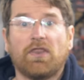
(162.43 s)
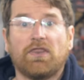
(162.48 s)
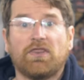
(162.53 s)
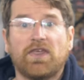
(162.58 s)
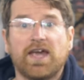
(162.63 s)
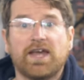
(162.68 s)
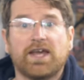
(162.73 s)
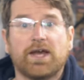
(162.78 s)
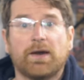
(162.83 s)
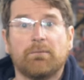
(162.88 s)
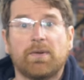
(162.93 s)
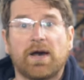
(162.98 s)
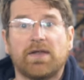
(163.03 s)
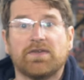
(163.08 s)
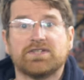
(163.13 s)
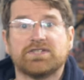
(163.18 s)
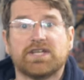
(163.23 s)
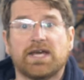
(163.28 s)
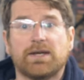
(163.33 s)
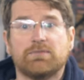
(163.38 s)
They come back
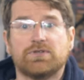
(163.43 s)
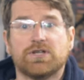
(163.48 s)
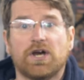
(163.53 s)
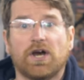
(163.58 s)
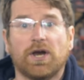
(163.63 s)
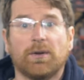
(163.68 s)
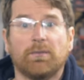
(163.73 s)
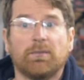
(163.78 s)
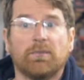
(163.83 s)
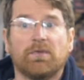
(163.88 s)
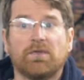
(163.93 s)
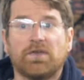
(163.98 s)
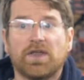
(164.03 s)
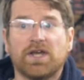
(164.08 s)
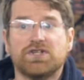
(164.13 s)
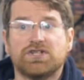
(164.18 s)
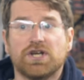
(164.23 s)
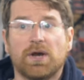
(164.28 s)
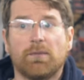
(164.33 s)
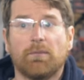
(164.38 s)
the same time,
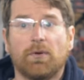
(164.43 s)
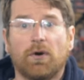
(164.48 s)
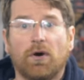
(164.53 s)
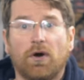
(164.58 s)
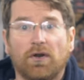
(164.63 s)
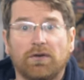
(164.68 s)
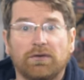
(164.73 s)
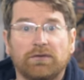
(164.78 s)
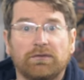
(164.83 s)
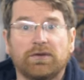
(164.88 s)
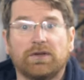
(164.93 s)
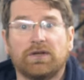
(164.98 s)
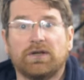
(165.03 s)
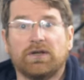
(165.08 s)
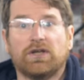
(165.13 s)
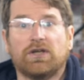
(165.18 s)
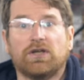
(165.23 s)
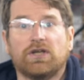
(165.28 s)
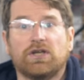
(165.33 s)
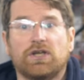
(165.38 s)
they jump on,
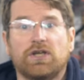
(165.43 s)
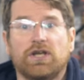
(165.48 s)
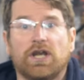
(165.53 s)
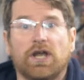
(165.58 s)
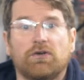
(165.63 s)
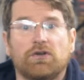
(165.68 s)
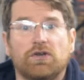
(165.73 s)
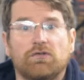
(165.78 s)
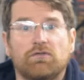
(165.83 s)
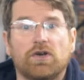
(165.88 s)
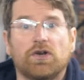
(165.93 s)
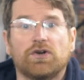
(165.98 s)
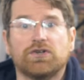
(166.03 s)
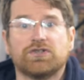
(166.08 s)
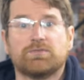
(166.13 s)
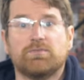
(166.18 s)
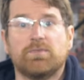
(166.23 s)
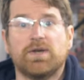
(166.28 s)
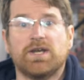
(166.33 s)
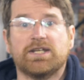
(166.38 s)
you know, you've
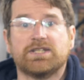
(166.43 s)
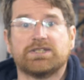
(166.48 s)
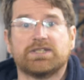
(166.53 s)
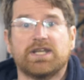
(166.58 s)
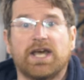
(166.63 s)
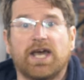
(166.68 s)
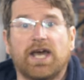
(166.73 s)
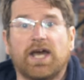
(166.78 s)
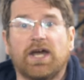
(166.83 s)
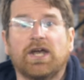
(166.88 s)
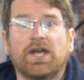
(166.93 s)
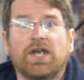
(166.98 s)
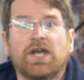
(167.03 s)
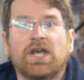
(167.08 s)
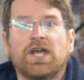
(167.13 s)
lost minutes there.